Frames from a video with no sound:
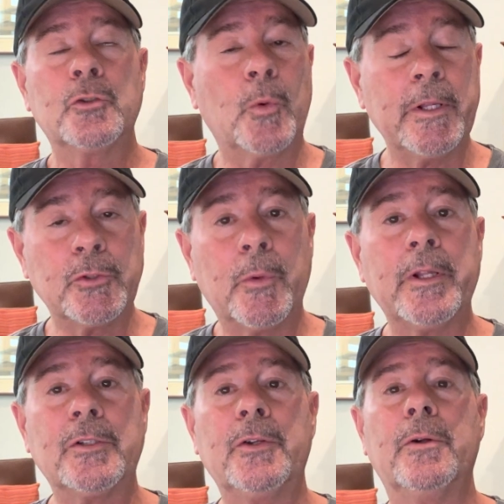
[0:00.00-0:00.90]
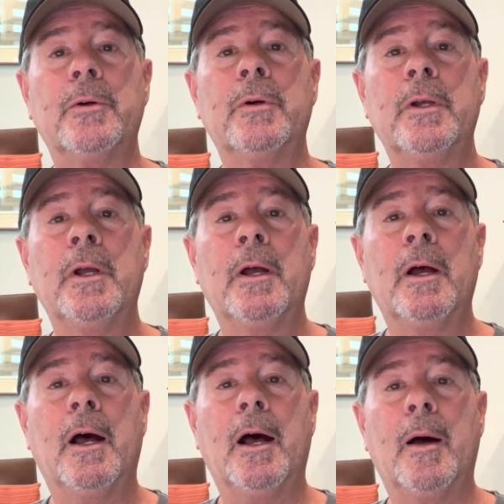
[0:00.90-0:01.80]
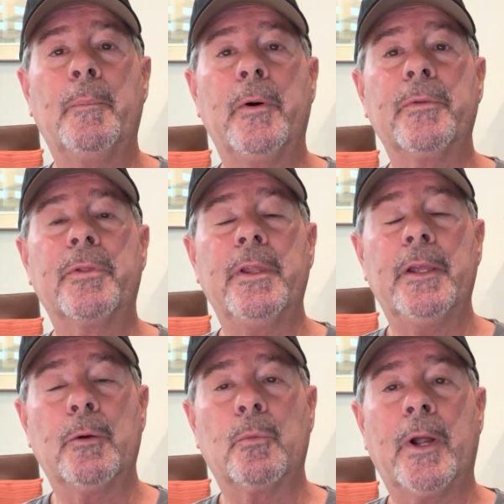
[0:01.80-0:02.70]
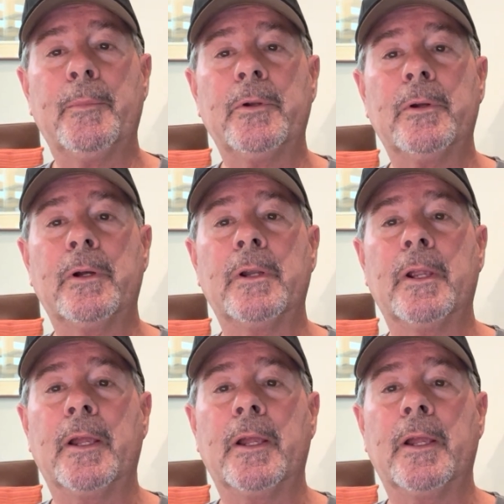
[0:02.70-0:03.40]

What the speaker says: 2022, both the Robin Hood